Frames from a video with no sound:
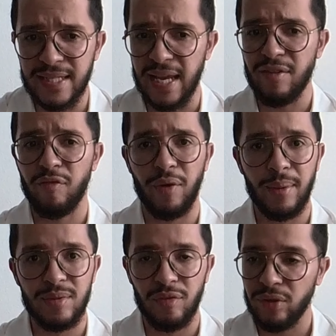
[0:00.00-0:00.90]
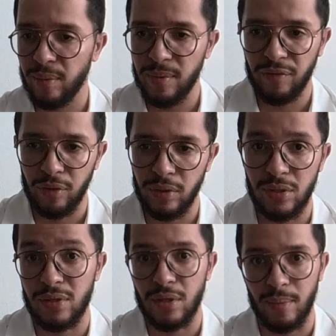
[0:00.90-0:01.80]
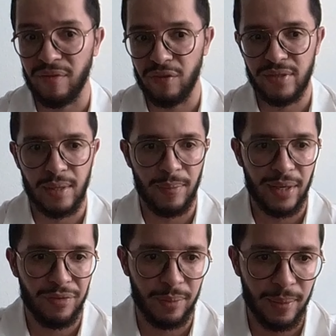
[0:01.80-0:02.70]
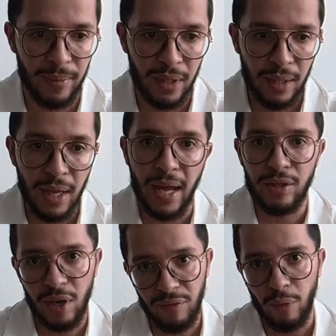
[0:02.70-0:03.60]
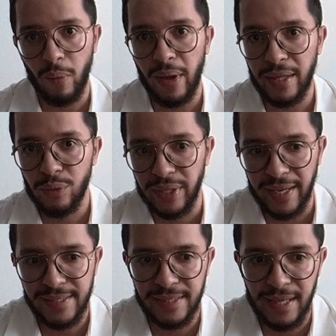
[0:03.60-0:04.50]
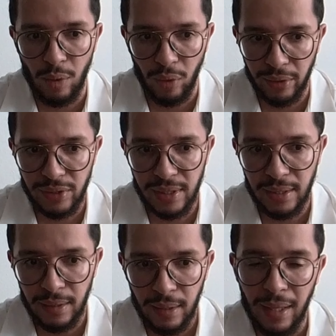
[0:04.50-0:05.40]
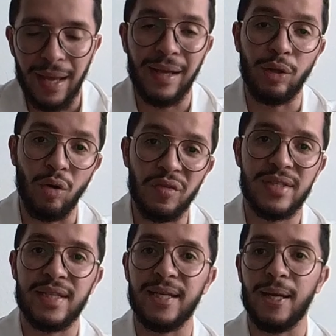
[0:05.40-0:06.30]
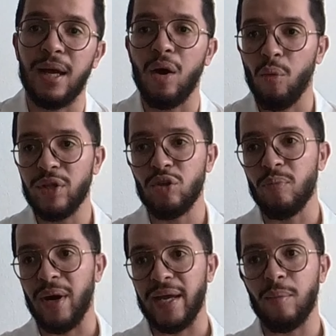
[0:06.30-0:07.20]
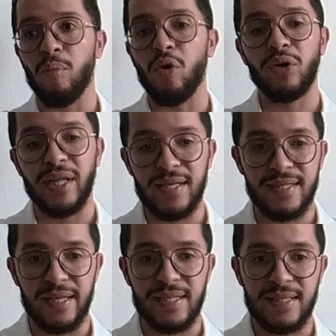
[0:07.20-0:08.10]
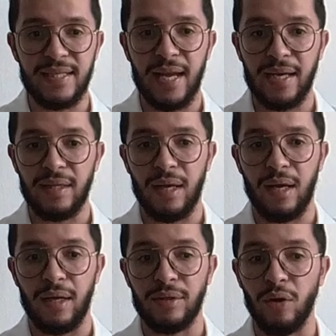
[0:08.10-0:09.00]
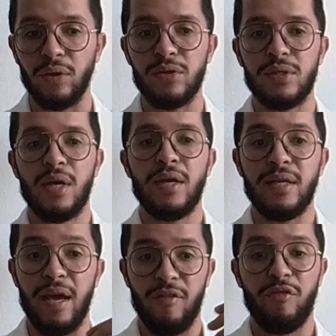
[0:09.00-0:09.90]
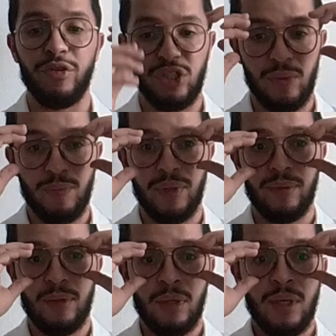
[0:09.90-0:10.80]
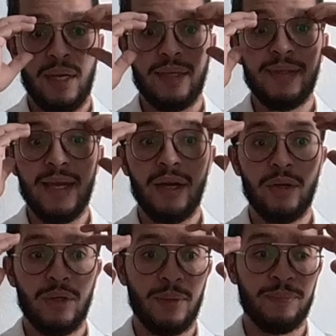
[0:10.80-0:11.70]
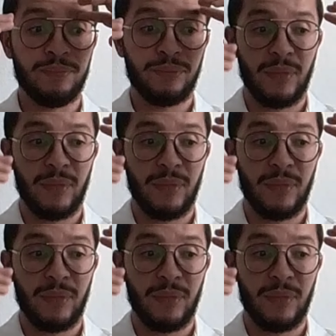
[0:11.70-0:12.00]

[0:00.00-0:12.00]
10 frames for them before, so it's not my first time buying from them. And you have a 180-day warranty. And obviously, when you buy more than $69, you have free shipping. Their